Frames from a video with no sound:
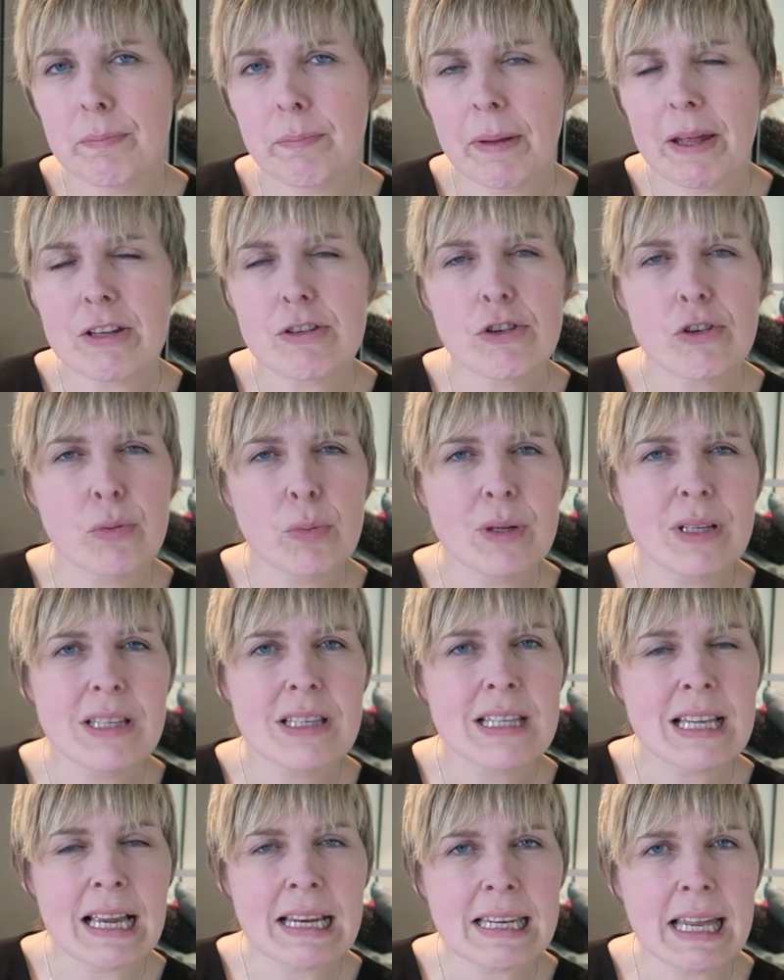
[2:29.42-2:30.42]
pictures wouldn't
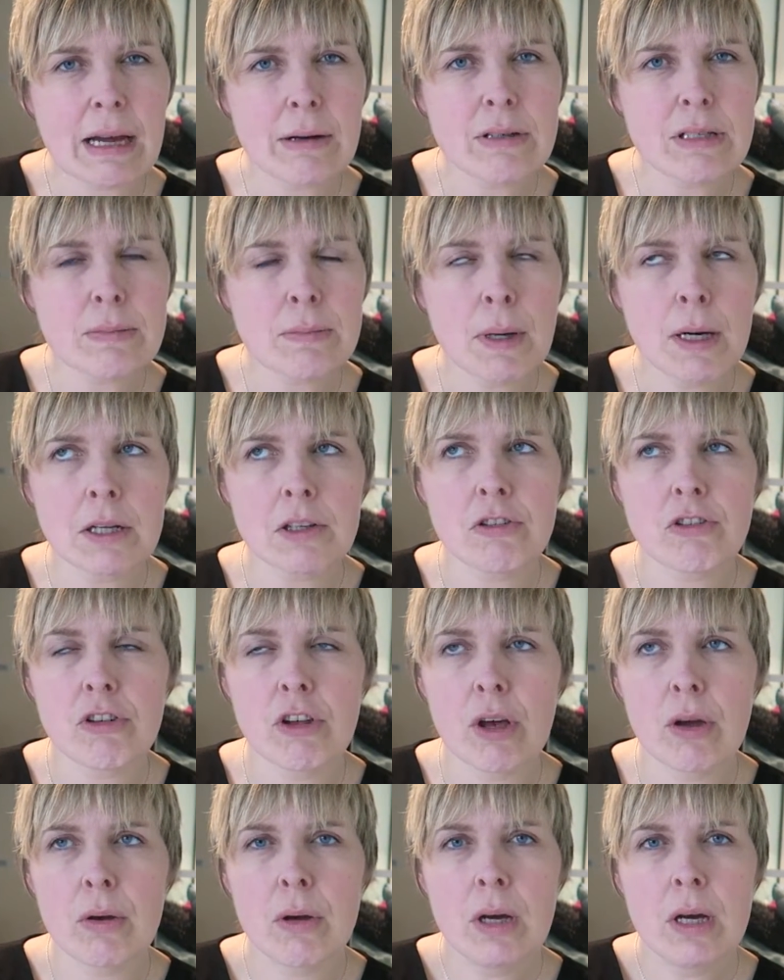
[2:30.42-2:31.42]
stand out as much.
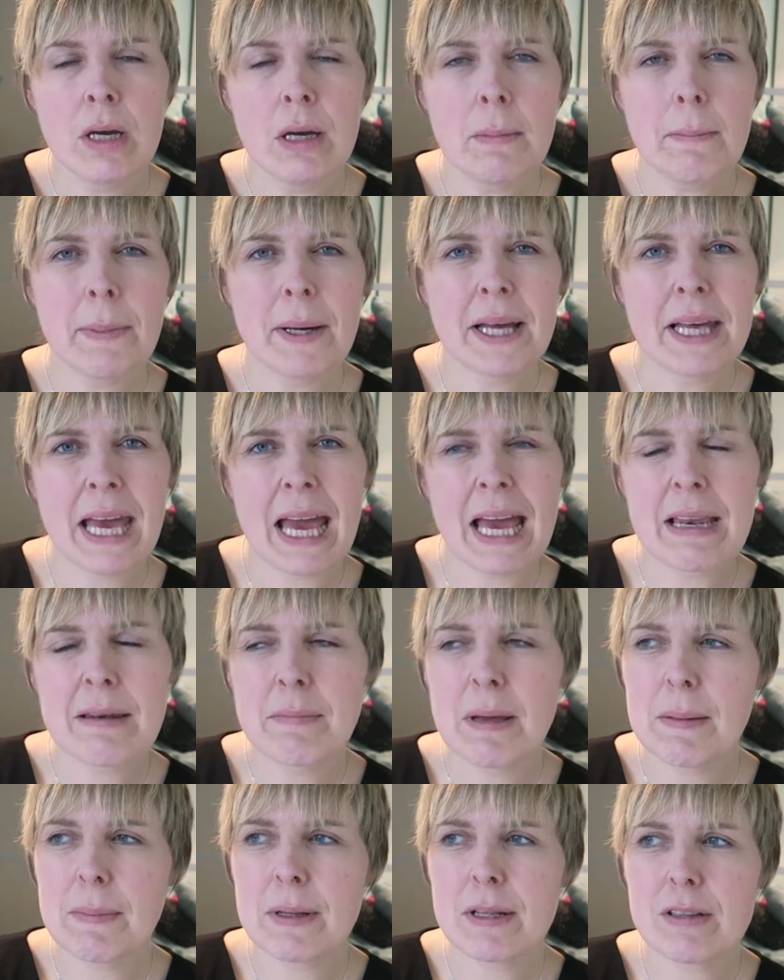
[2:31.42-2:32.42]
So, but again,
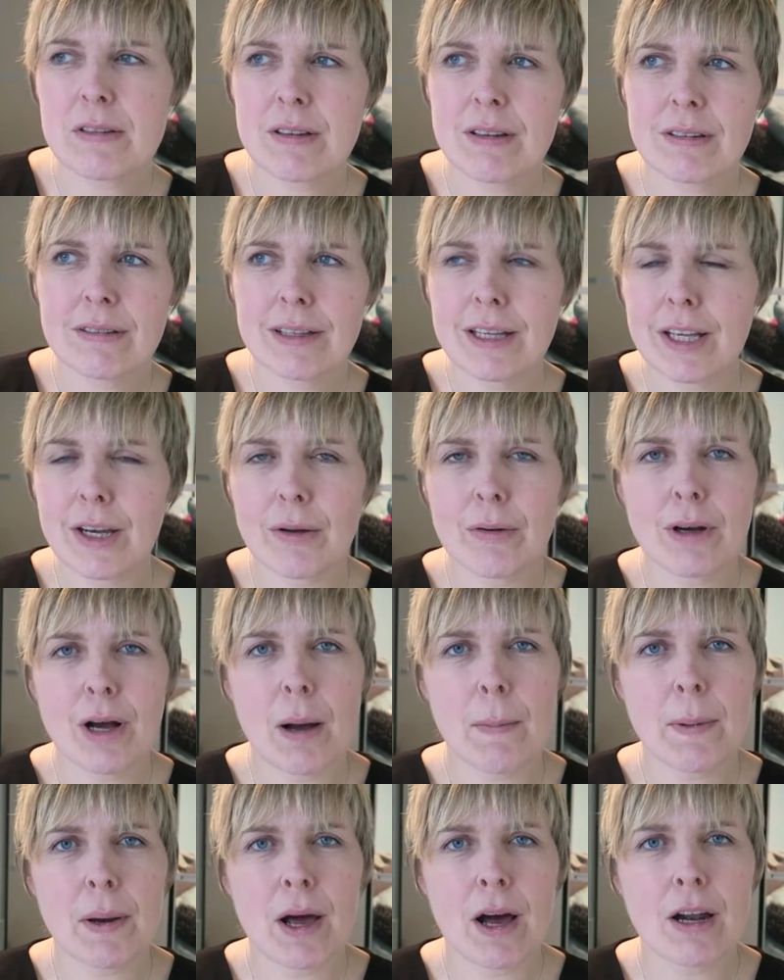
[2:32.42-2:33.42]
maybe a
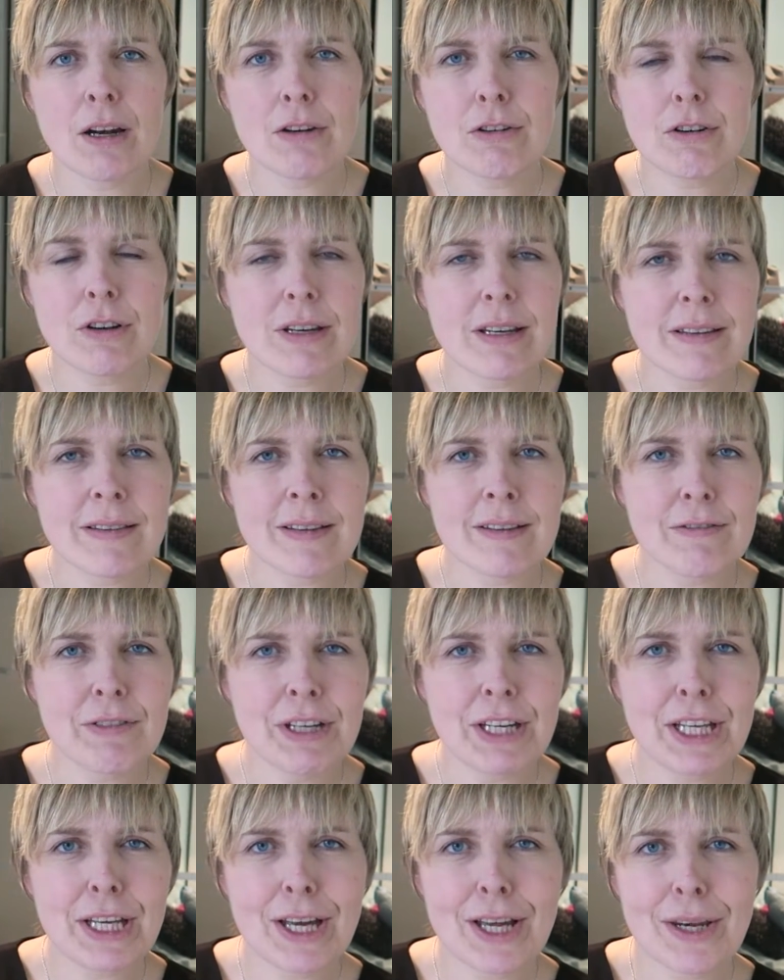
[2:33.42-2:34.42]
couple of hundred isn't
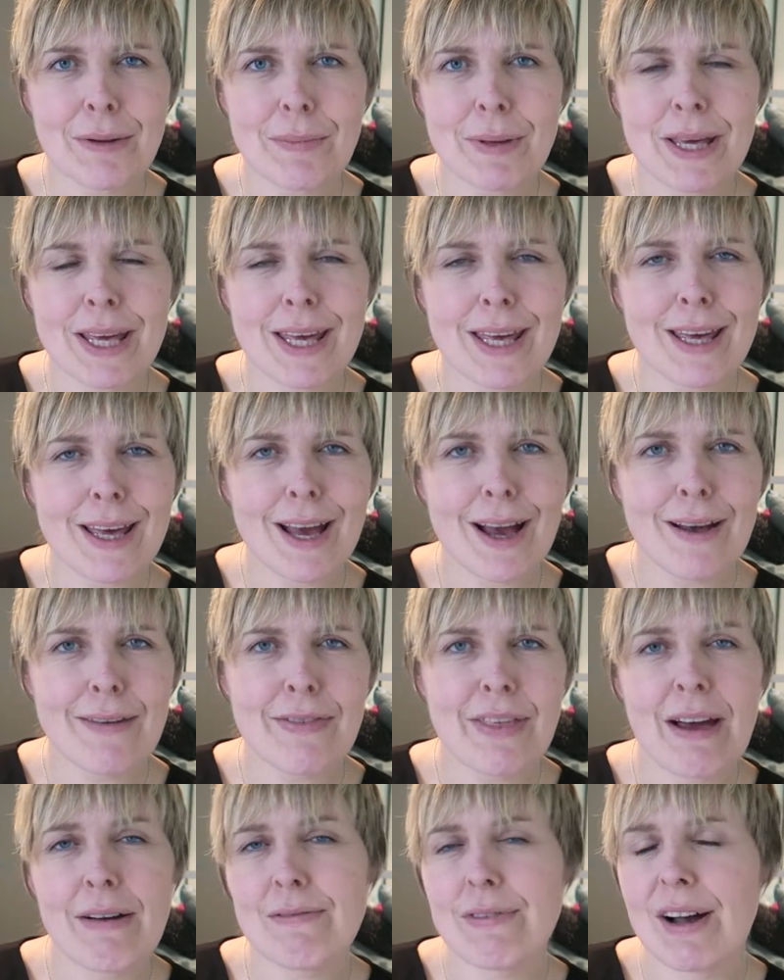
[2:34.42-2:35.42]
really going to be
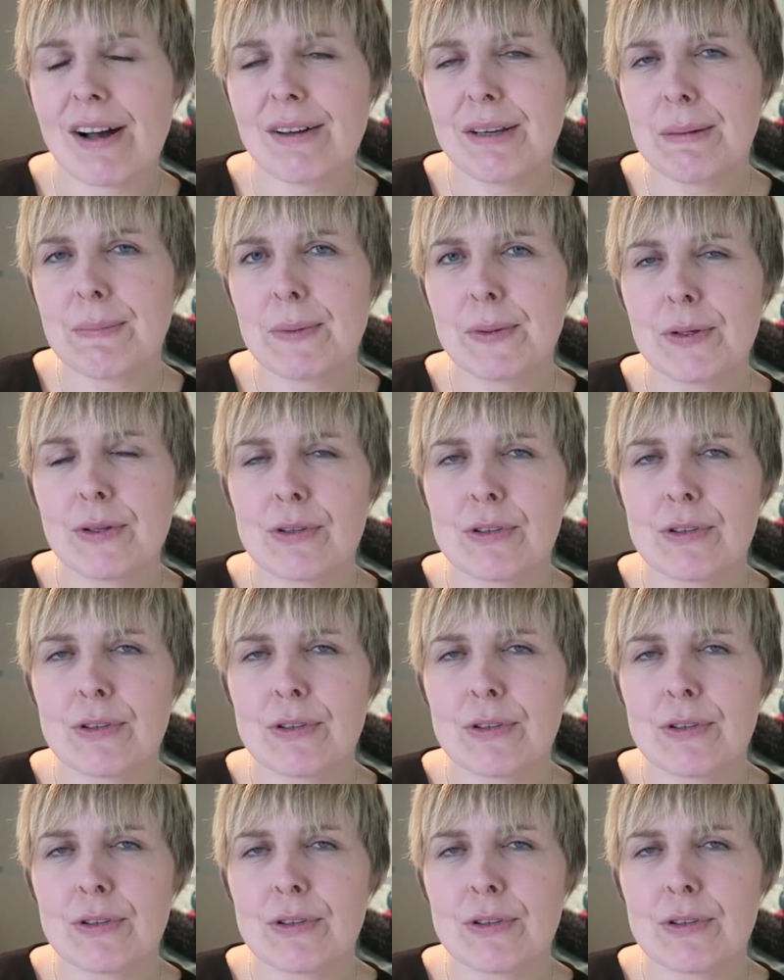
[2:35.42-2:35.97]
that valuable.